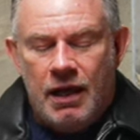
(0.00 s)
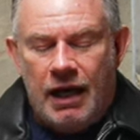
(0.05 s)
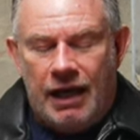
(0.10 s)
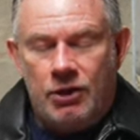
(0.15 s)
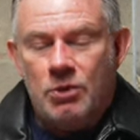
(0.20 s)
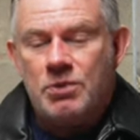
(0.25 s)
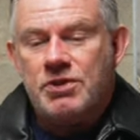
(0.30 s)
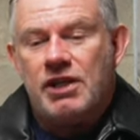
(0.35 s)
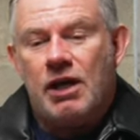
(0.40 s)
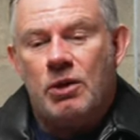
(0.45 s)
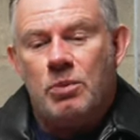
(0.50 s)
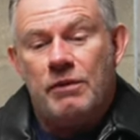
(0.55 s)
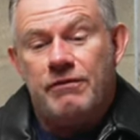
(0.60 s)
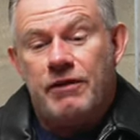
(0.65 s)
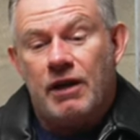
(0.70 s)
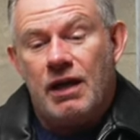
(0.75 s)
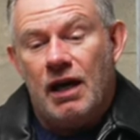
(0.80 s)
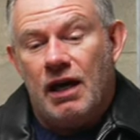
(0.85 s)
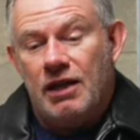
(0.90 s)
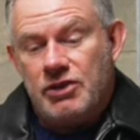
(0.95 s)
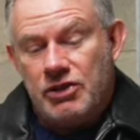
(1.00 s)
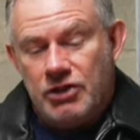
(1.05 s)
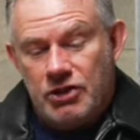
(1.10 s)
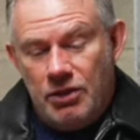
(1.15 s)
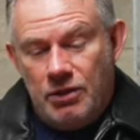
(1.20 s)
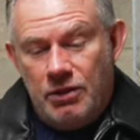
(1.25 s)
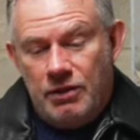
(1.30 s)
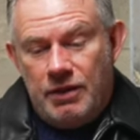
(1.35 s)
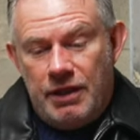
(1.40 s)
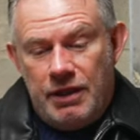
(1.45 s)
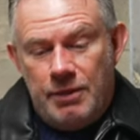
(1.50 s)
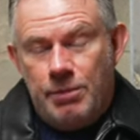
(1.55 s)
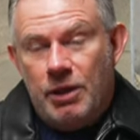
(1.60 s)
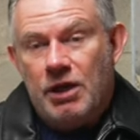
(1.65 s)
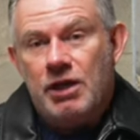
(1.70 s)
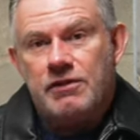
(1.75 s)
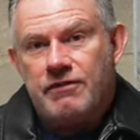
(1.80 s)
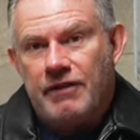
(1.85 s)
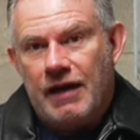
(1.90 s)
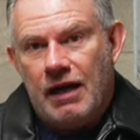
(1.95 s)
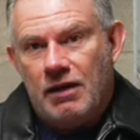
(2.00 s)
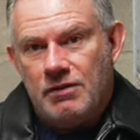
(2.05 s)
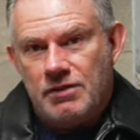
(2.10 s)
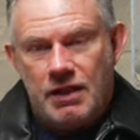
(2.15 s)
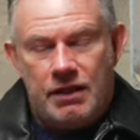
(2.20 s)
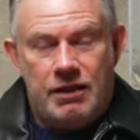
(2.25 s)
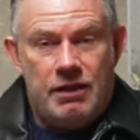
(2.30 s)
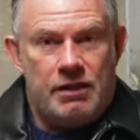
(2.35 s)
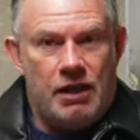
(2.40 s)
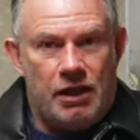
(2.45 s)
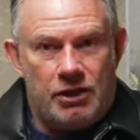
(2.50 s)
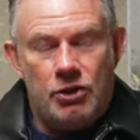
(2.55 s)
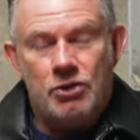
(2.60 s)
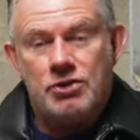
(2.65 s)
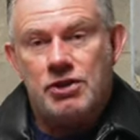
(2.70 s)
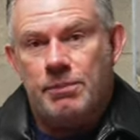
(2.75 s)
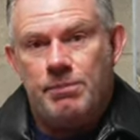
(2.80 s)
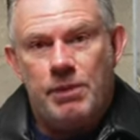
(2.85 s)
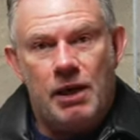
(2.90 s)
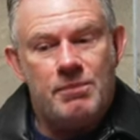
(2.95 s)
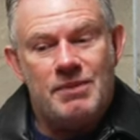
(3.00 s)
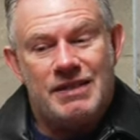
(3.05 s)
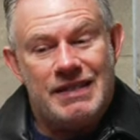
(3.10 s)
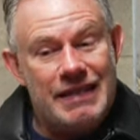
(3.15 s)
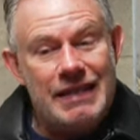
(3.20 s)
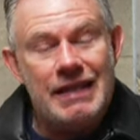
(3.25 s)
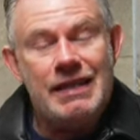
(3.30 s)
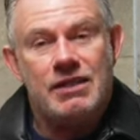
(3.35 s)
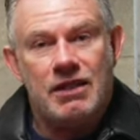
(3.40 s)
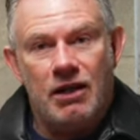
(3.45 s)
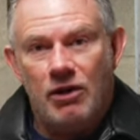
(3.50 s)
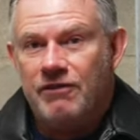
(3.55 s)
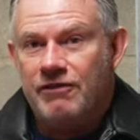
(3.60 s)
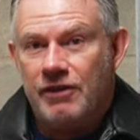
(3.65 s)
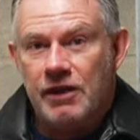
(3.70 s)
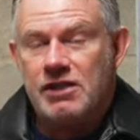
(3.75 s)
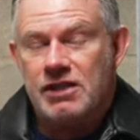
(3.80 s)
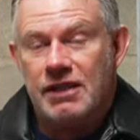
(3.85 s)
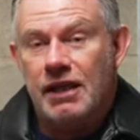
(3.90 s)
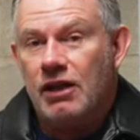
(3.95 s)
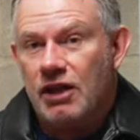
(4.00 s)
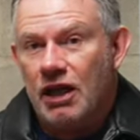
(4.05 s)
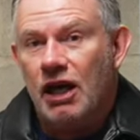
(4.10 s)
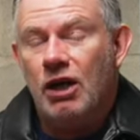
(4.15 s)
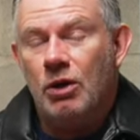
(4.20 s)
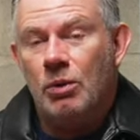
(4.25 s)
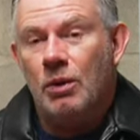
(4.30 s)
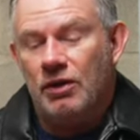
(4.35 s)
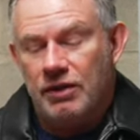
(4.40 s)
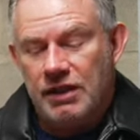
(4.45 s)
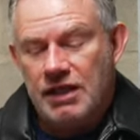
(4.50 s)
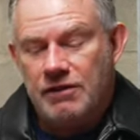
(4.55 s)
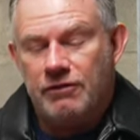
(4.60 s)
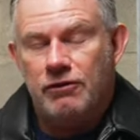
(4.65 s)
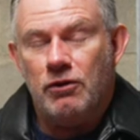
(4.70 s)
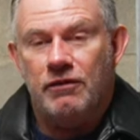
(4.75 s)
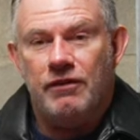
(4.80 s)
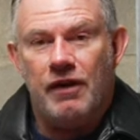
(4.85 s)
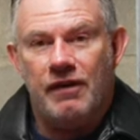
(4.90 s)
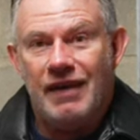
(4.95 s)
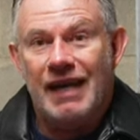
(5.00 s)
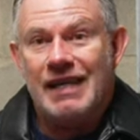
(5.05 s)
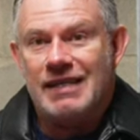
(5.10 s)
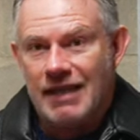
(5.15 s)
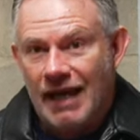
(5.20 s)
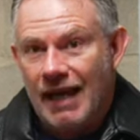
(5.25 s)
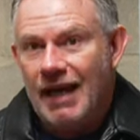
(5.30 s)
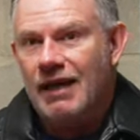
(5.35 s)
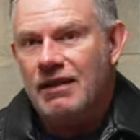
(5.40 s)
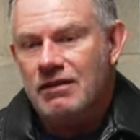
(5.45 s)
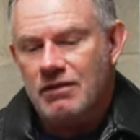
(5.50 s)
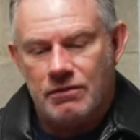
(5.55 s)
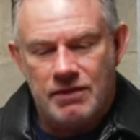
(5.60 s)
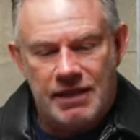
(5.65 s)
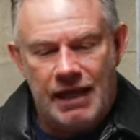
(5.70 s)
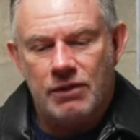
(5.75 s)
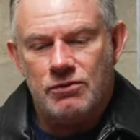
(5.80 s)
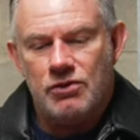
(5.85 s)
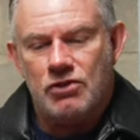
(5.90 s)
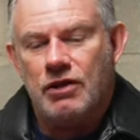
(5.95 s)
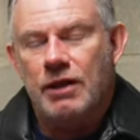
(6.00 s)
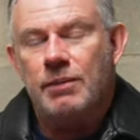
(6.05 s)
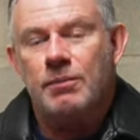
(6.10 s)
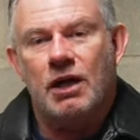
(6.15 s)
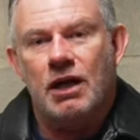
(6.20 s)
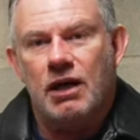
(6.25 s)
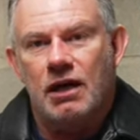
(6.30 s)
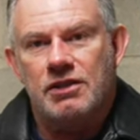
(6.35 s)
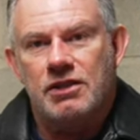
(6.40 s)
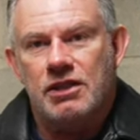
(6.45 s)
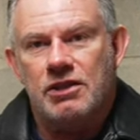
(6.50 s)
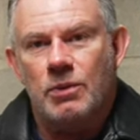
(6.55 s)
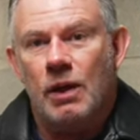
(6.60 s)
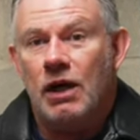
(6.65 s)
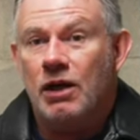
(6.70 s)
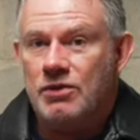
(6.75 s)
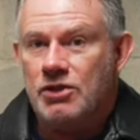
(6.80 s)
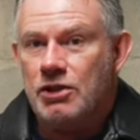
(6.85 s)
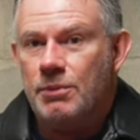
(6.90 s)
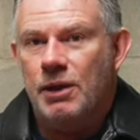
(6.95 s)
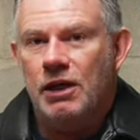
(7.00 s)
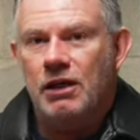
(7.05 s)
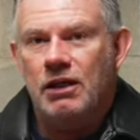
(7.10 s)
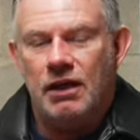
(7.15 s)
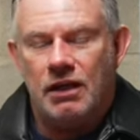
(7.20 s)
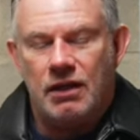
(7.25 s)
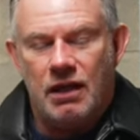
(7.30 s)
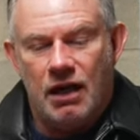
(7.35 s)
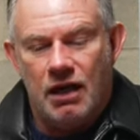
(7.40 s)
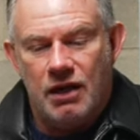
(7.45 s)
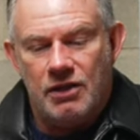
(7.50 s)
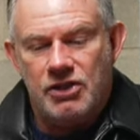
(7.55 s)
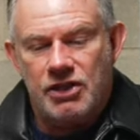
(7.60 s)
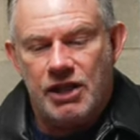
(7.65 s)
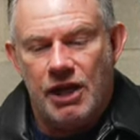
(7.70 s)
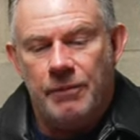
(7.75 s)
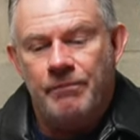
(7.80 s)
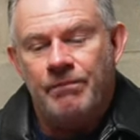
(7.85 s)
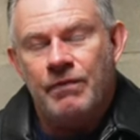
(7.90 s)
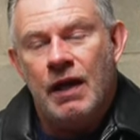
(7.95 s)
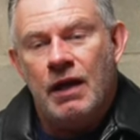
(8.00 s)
And also with regards to the purge valves and the diagnostic pumps, these are things that go on these 458s and downstream cars as well, and some earlier cars. So